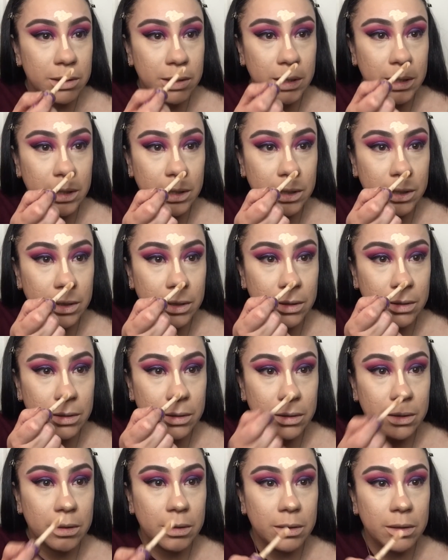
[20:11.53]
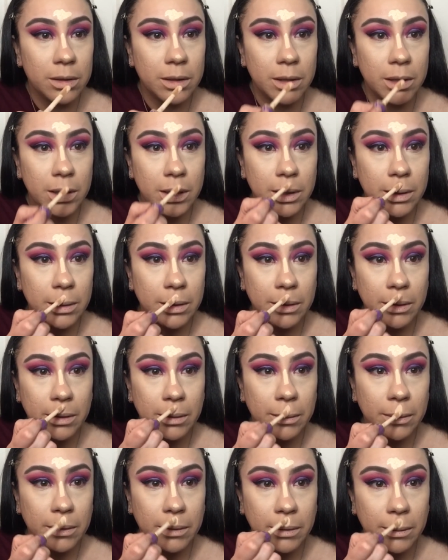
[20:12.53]
here, here,
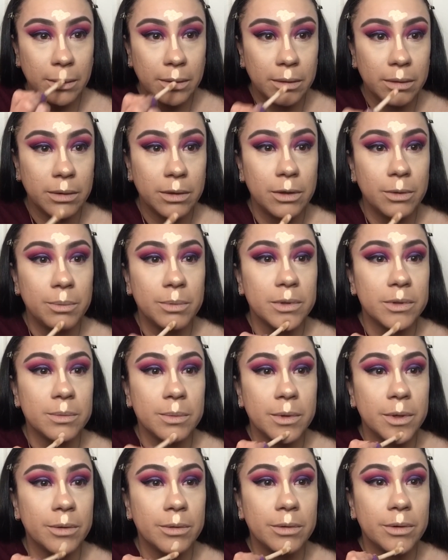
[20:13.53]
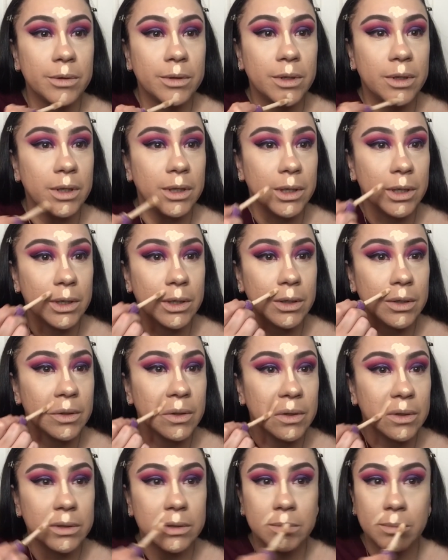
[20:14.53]
Cupid's bow, here,
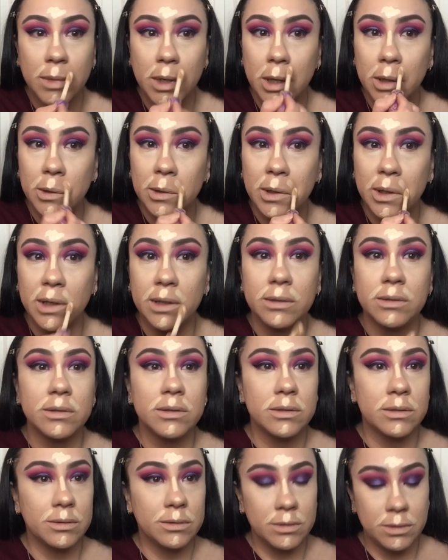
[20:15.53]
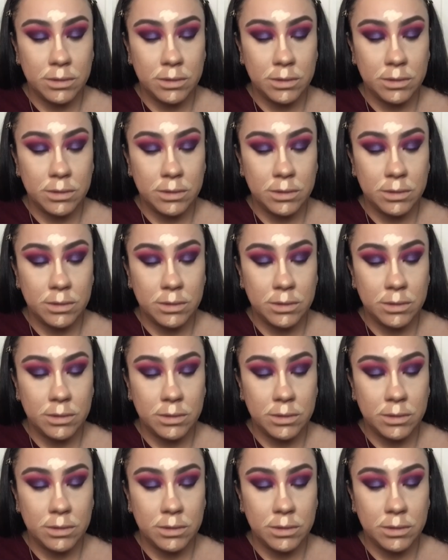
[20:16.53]
smile lines.